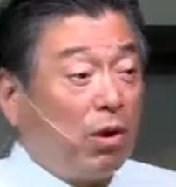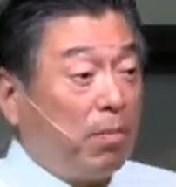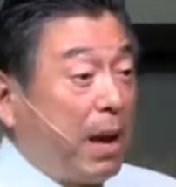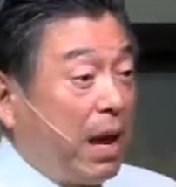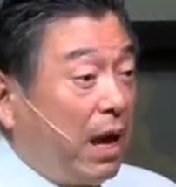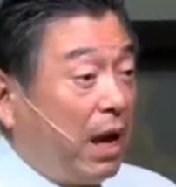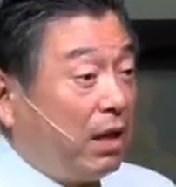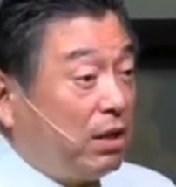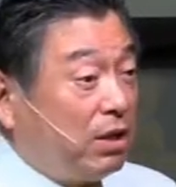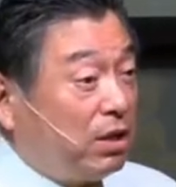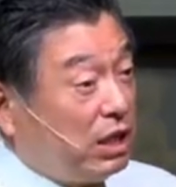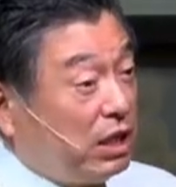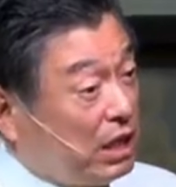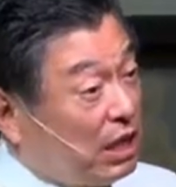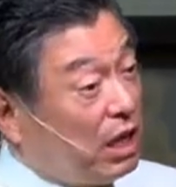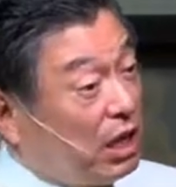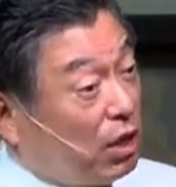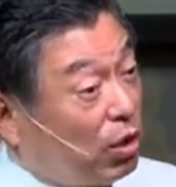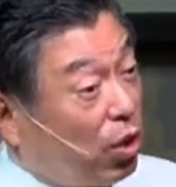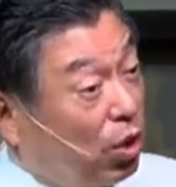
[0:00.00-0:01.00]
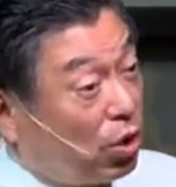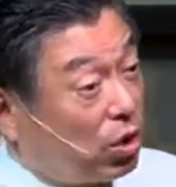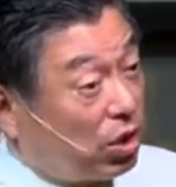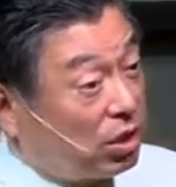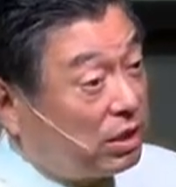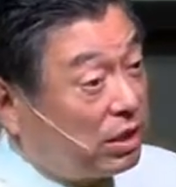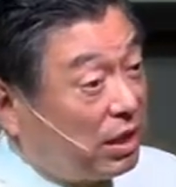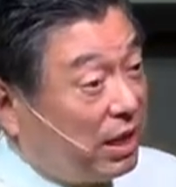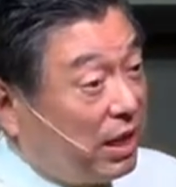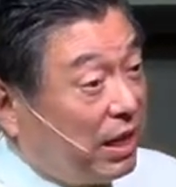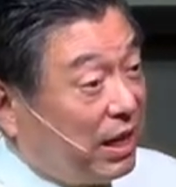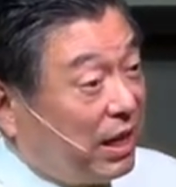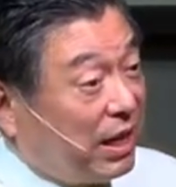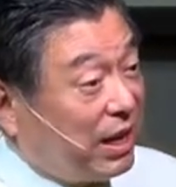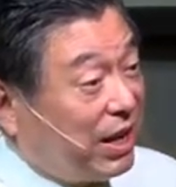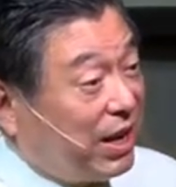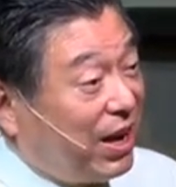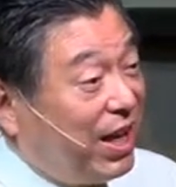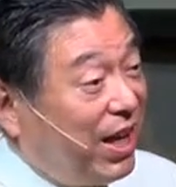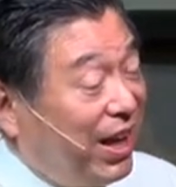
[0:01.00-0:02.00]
man eating locust? You know,